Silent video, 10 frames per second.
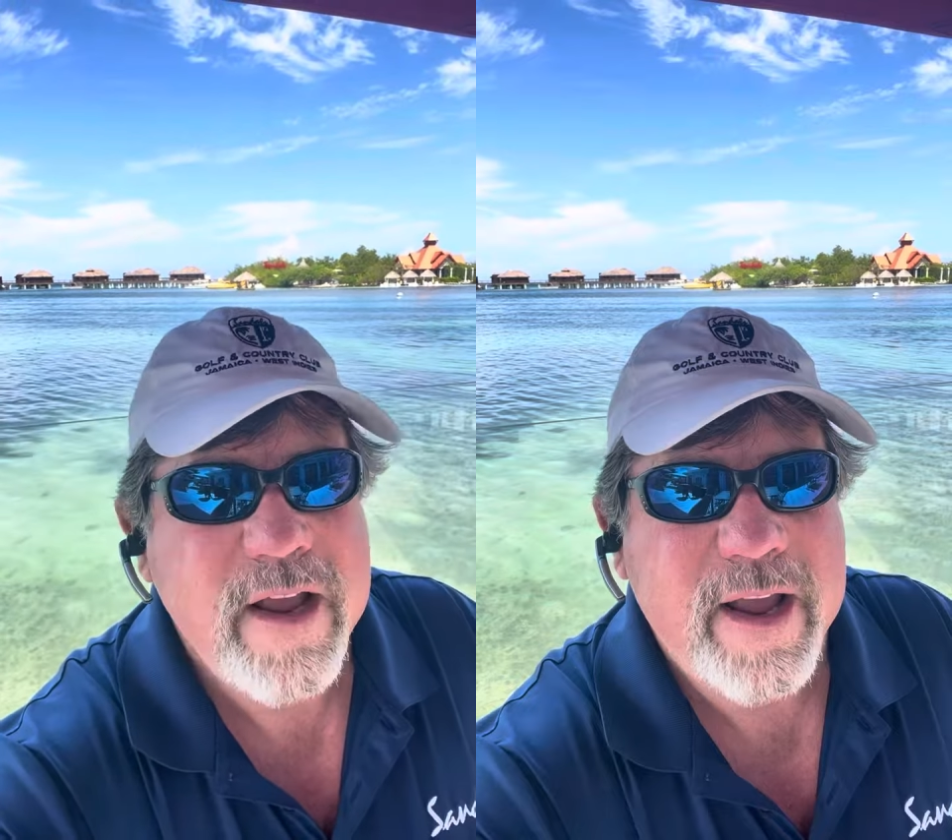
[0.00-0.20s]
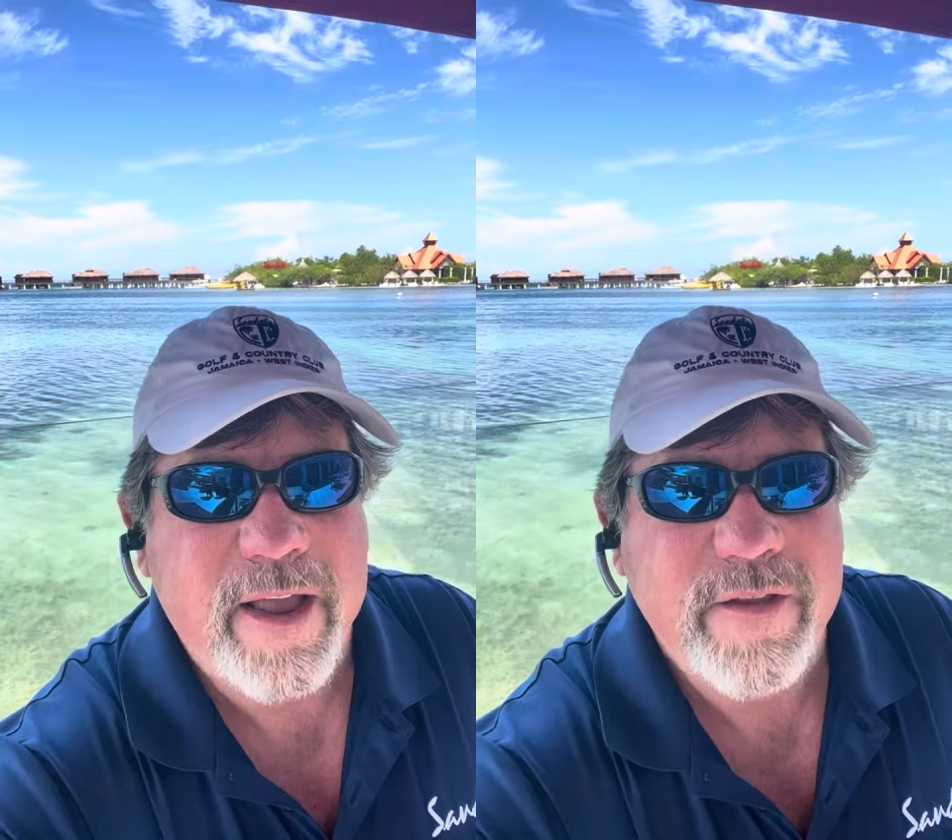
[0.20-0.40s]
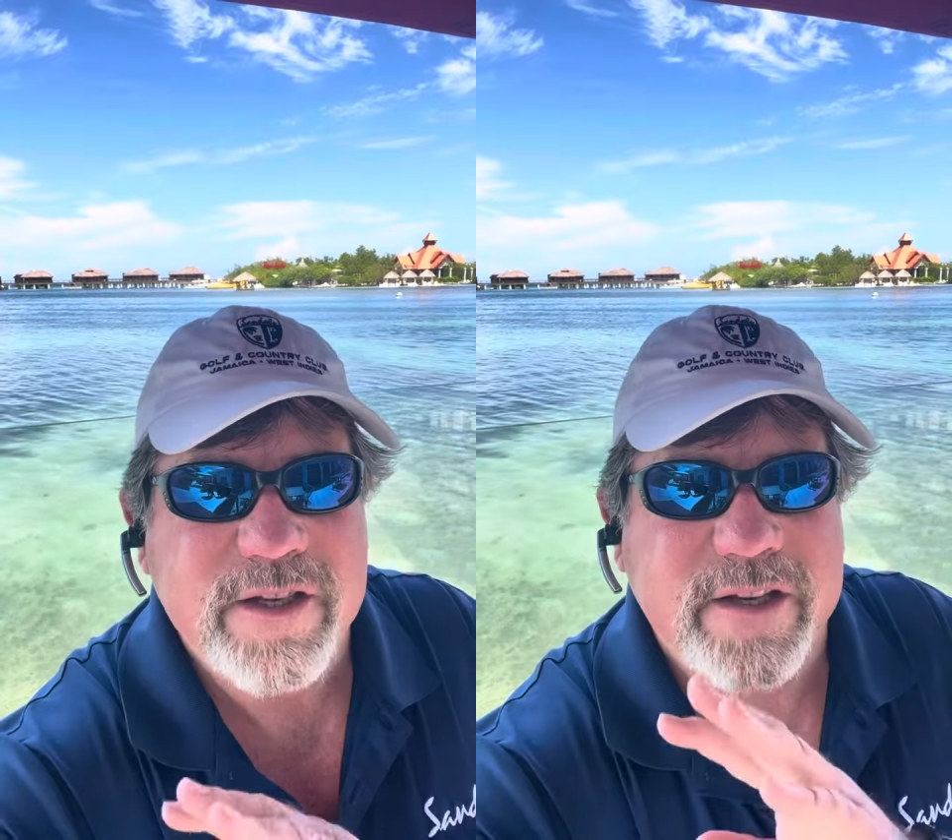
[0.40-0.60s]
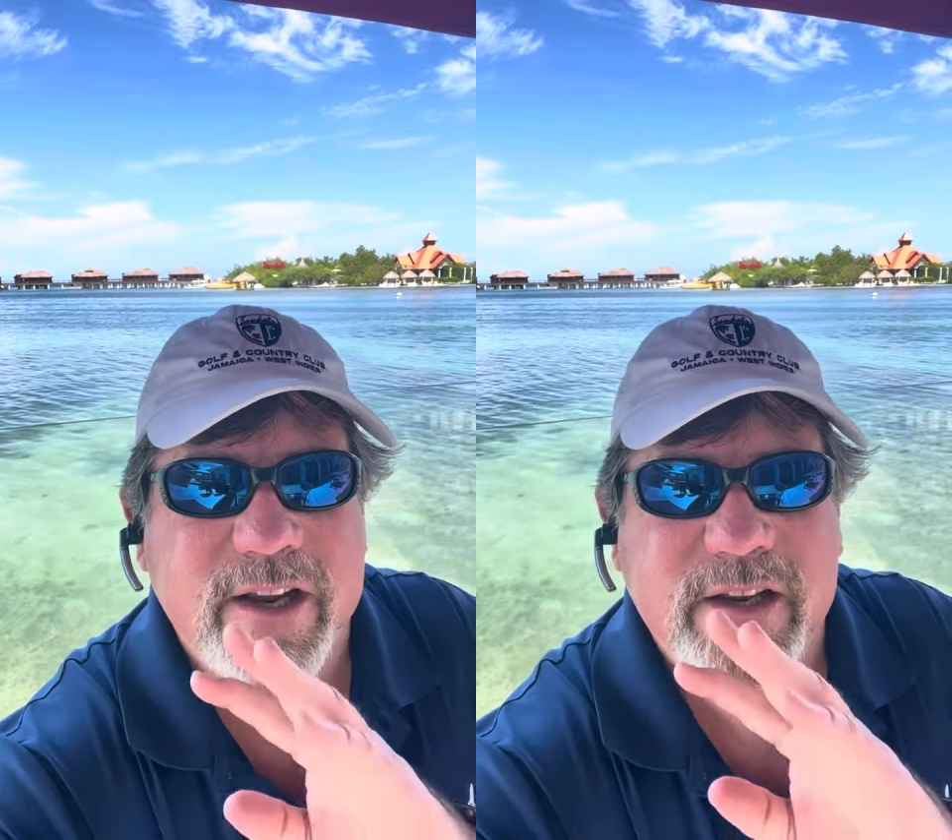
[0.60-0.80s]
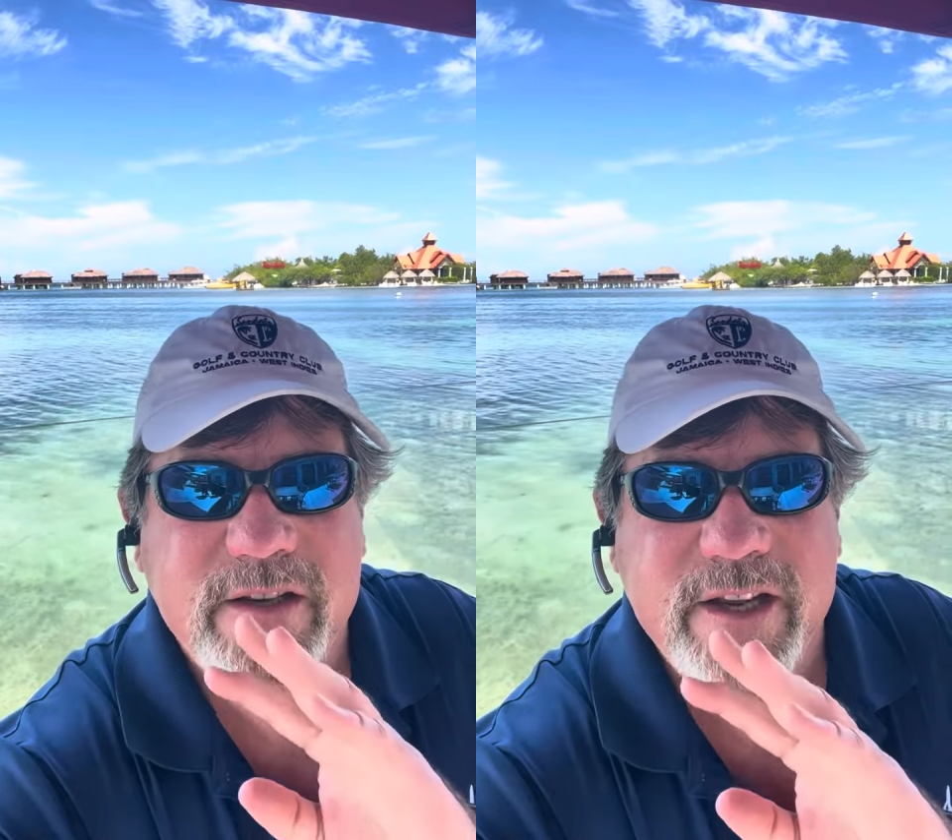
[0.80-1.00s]
And this
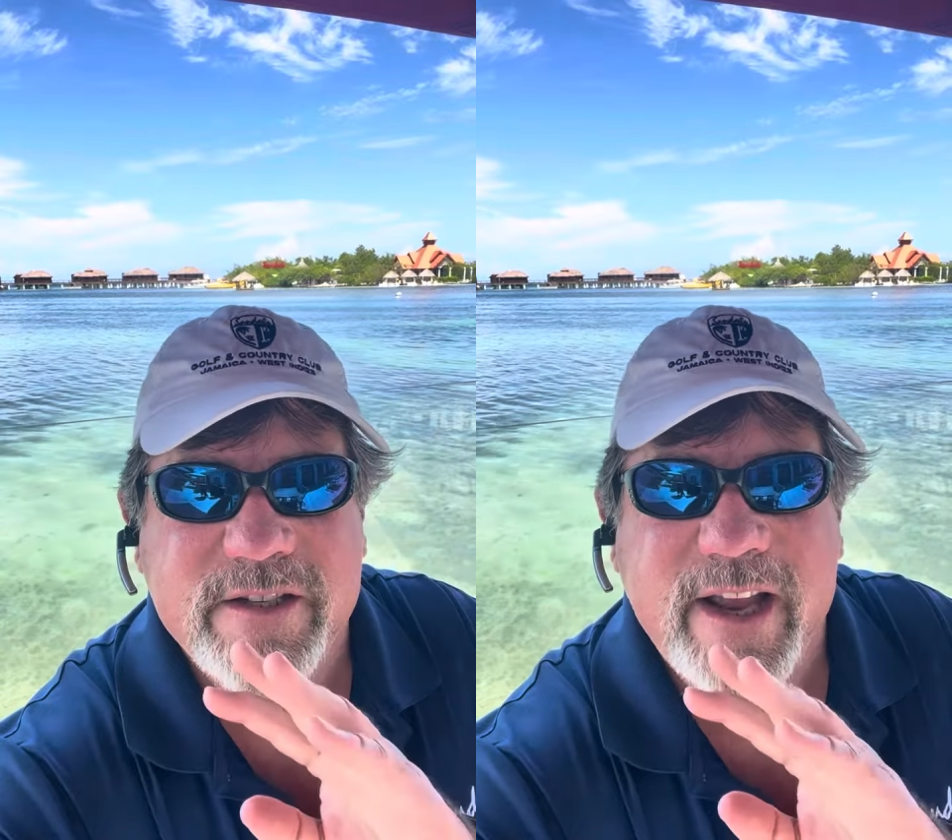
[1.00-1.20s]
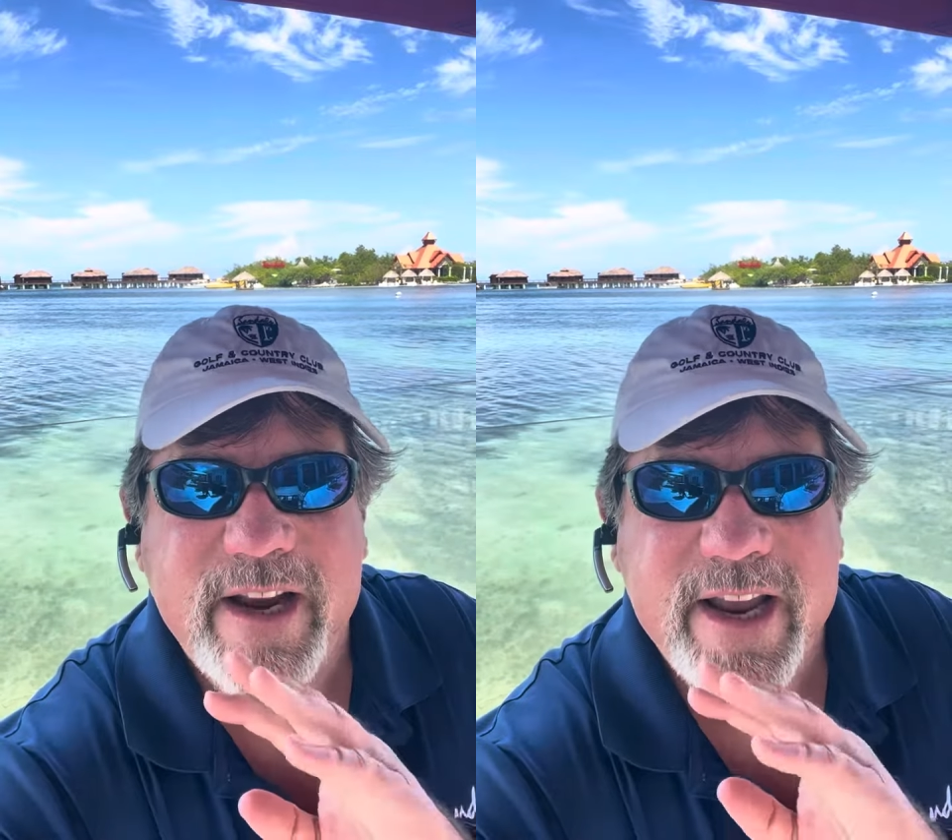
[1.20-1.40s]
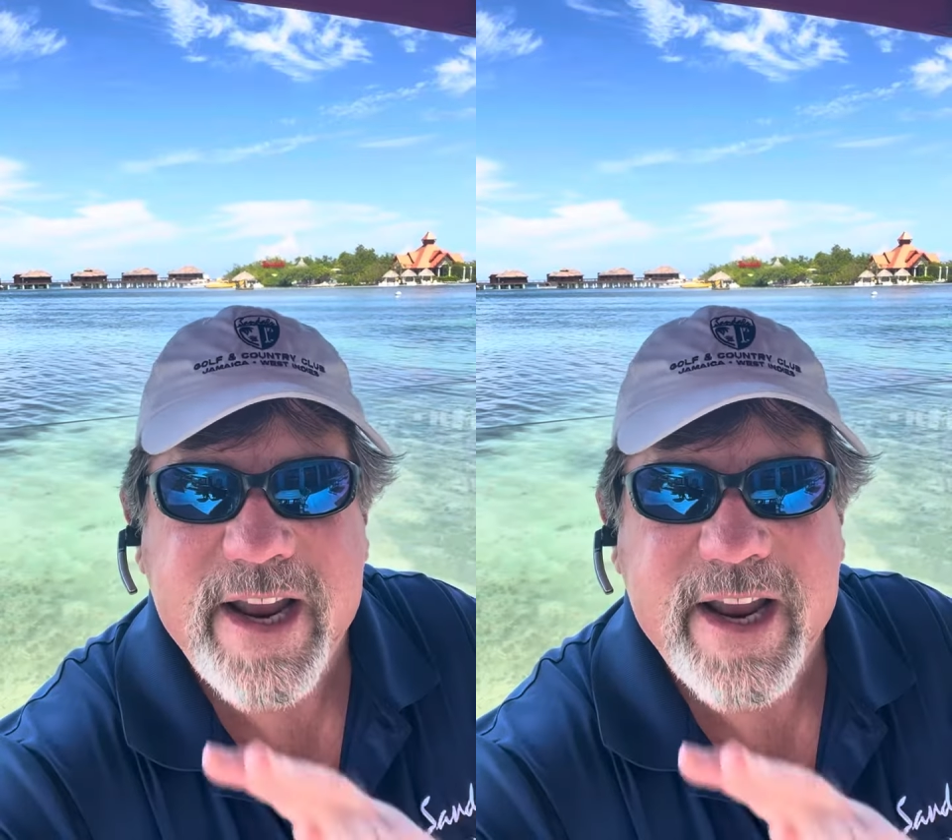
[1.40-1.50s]
is at